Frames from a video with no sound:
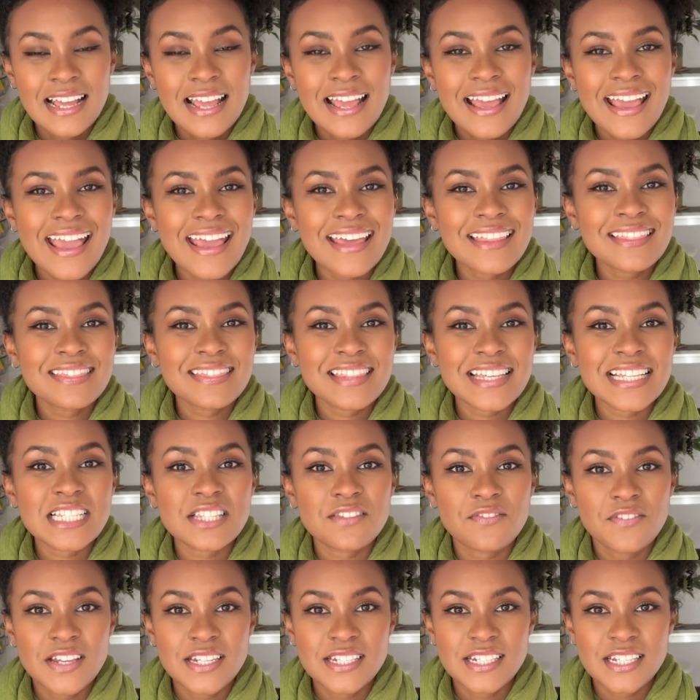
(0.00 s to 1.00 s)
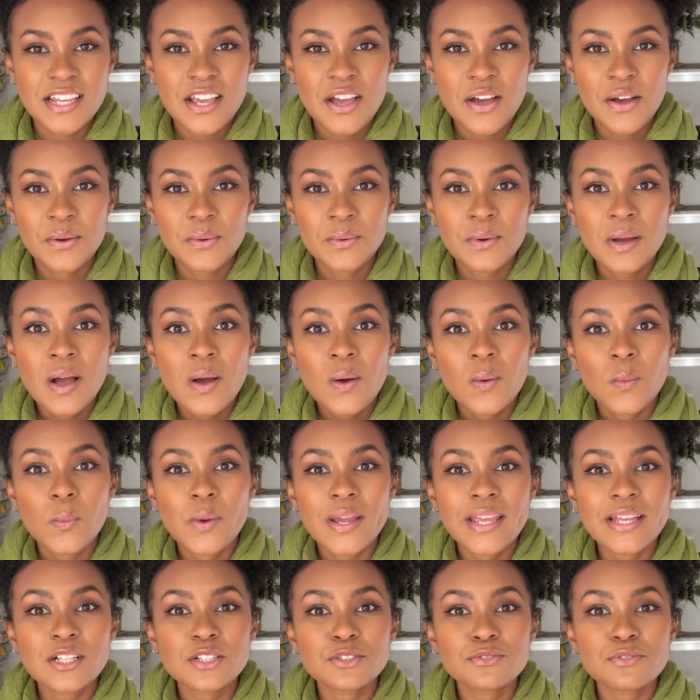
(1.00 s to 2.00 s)
in this video,
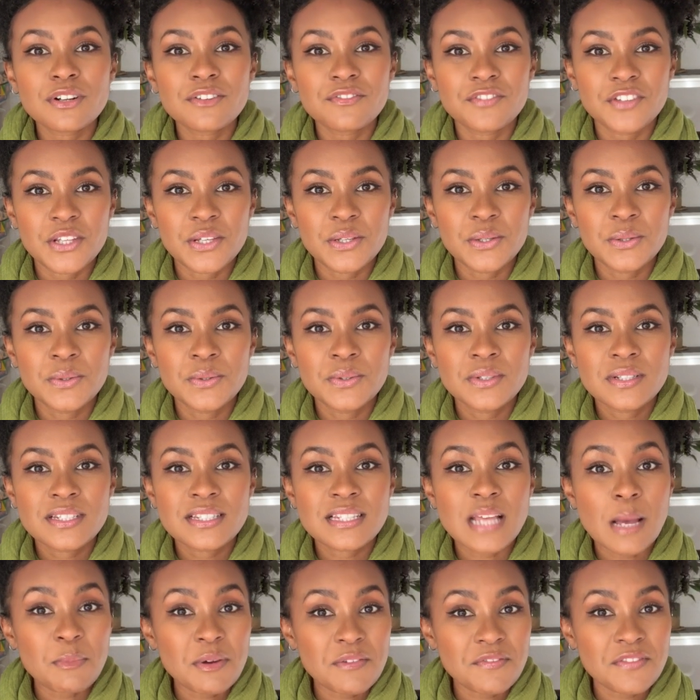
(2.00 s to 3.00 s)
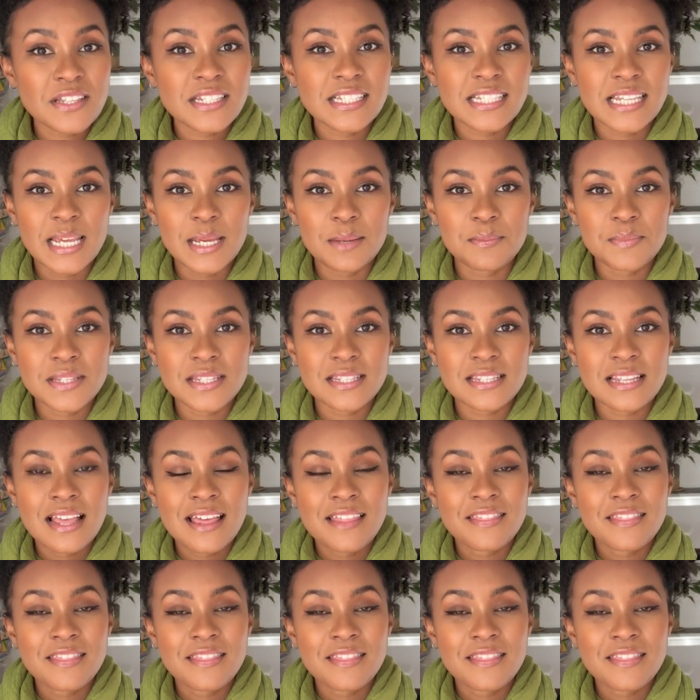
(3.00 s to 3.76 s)
we'll review some of the tips